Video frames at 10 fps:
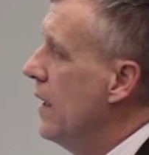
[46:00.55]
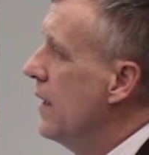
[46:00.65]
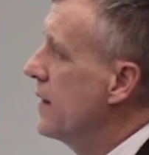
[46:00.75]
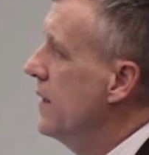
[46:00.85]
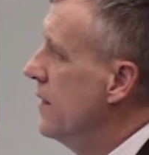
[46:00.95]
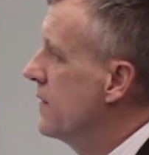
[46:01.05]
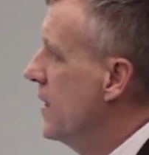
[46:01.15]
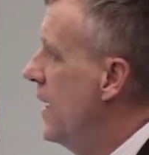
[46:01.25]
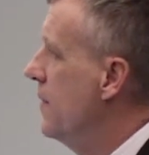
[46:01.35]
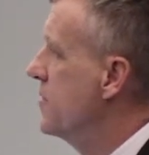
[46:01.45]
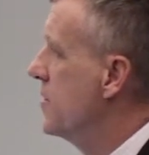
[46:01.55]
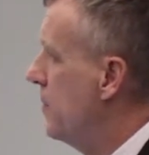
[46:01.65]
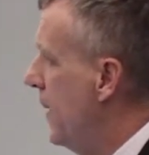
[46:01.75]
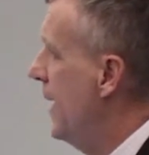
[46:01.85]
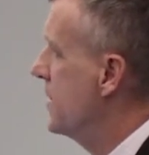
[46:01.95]
And I think of times in the
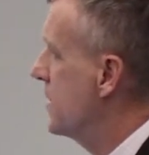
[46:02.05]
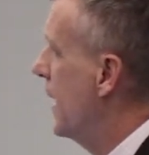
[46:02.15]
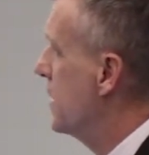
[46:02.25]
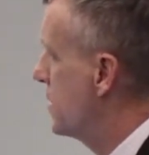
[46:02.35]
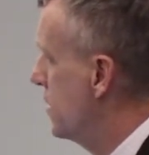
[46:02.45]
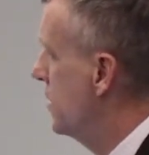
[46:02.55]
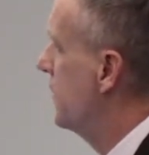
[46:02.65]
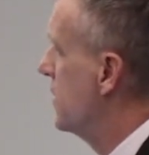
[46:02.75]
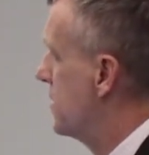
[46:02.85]
past that I should have